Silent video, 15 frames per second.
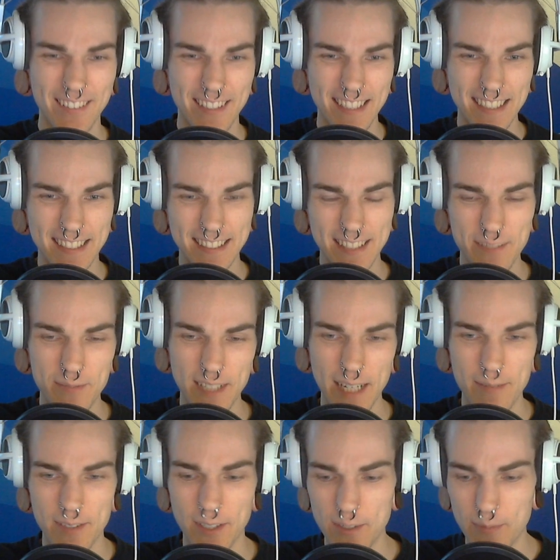It's some time
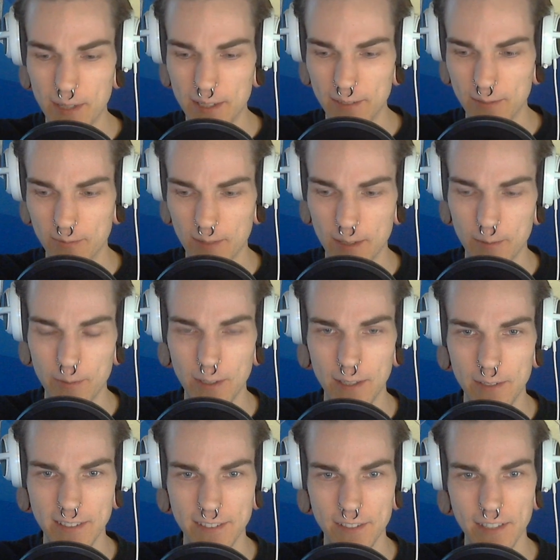ago, but when we were
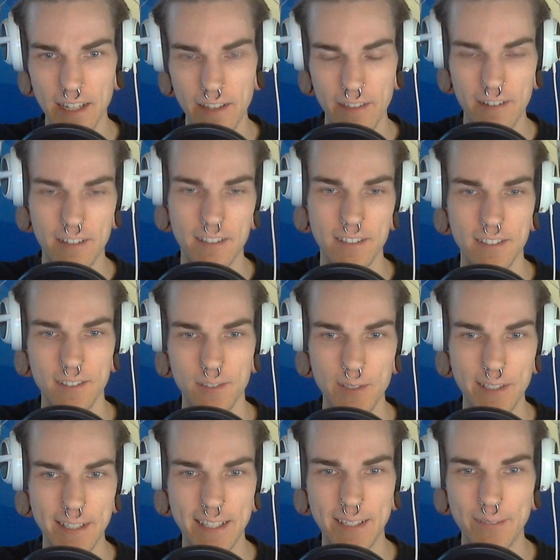doing together, we
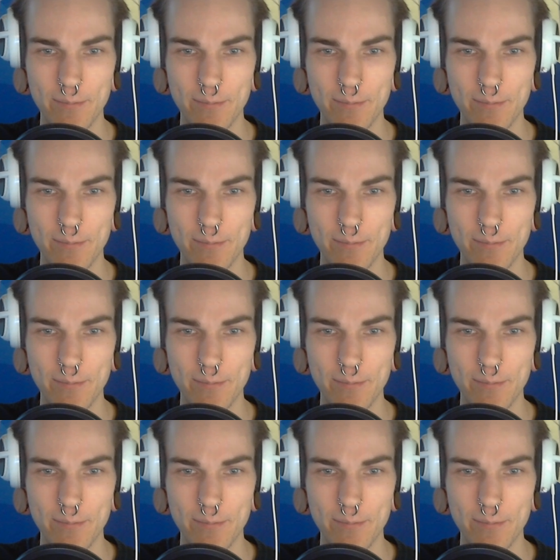did it.